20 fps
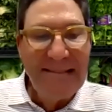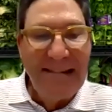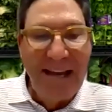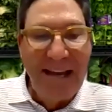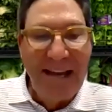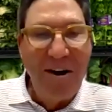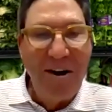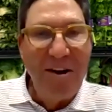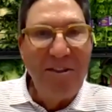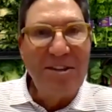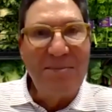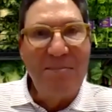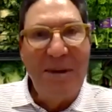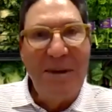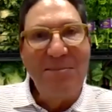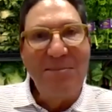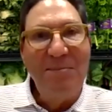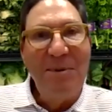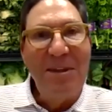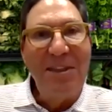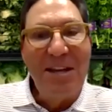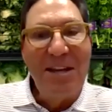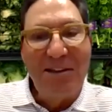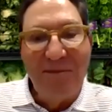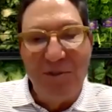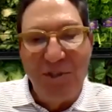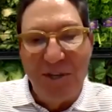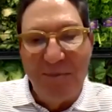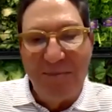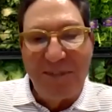And all this makes me think
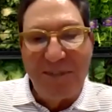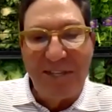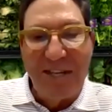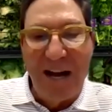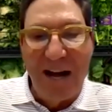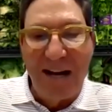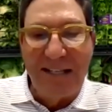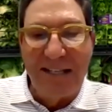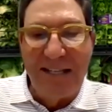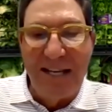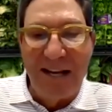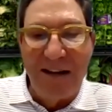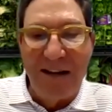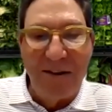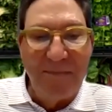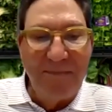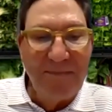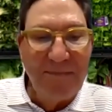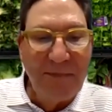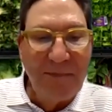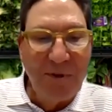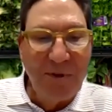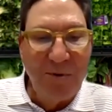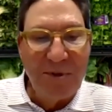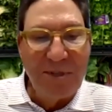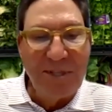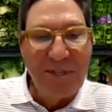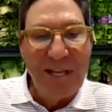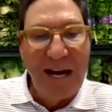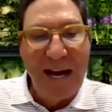of Jim Stockdale, who
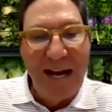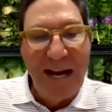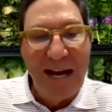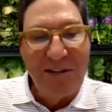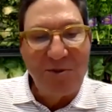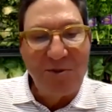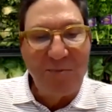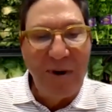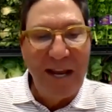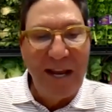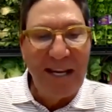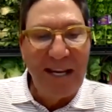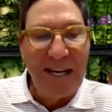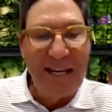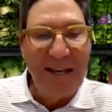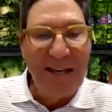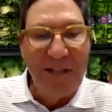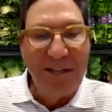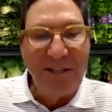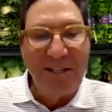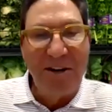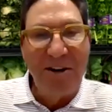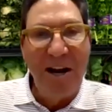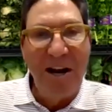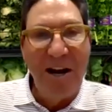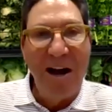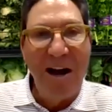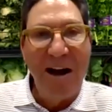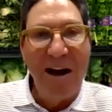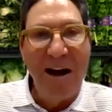was the highest ranking
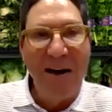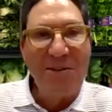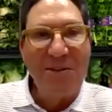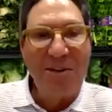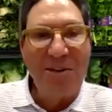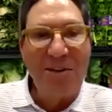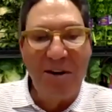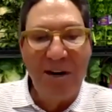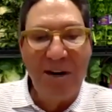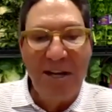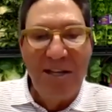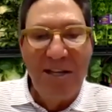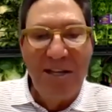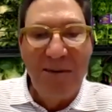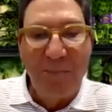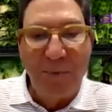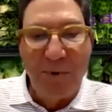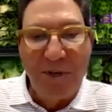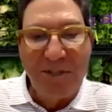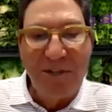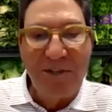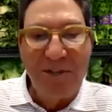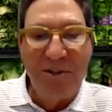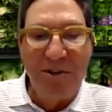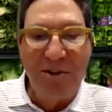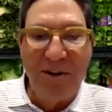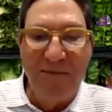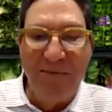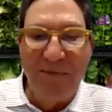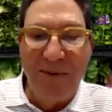military officer imprisoned
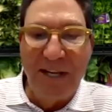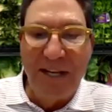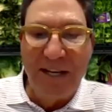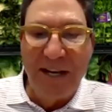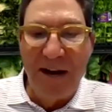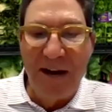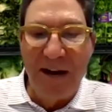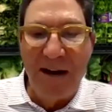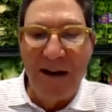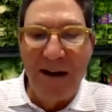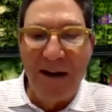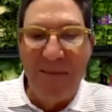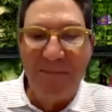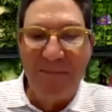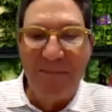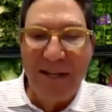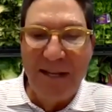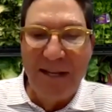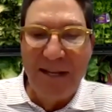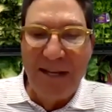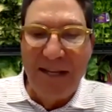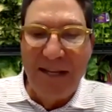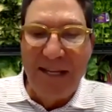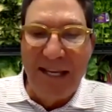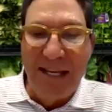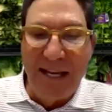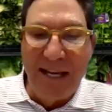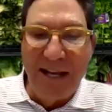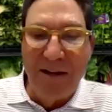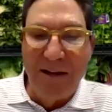during Vietnam.
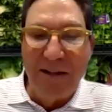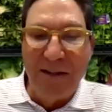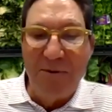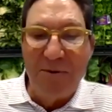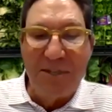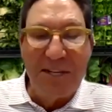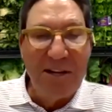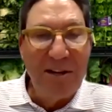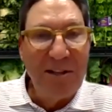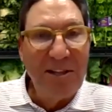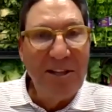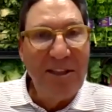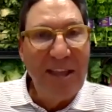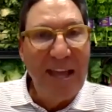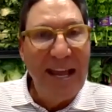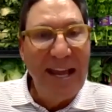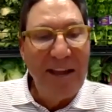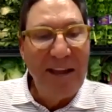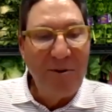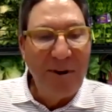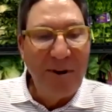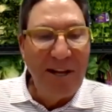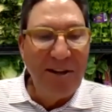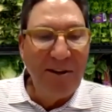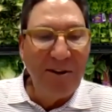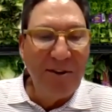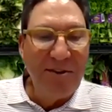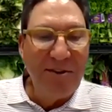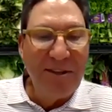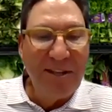He, held, he was held in the Hanoi
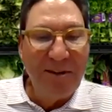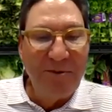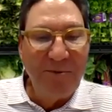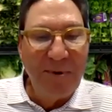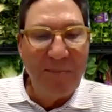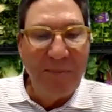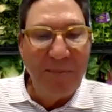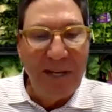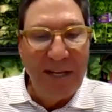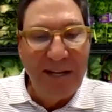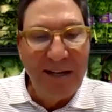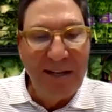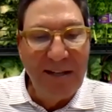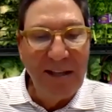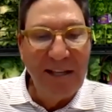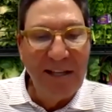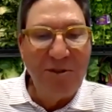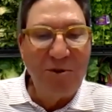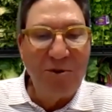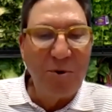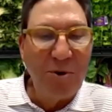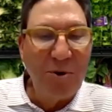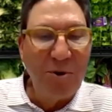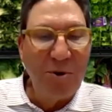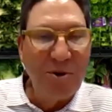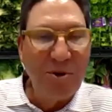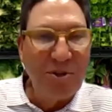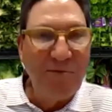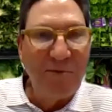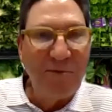Hilton and repeatedly
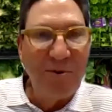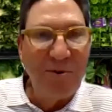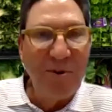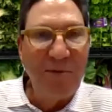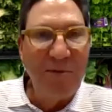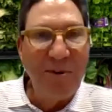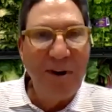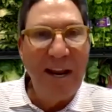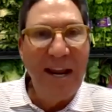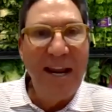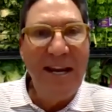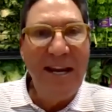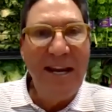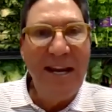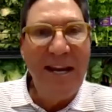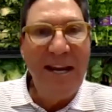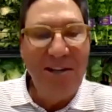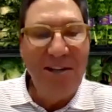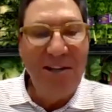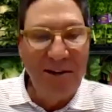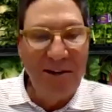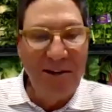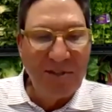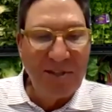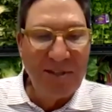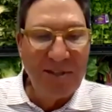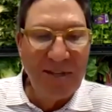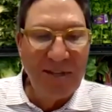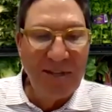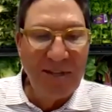tortured for over eight
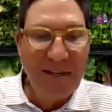years.